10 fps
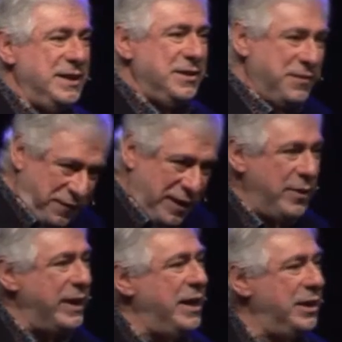
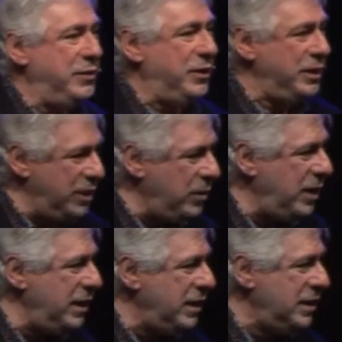flowing out of you. You know
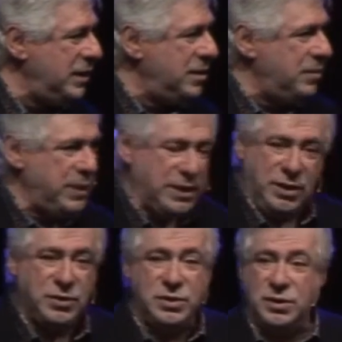why?
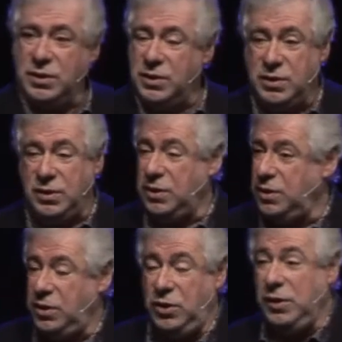Because
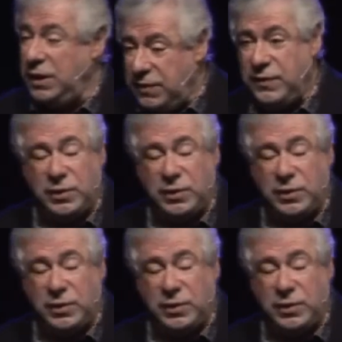you live in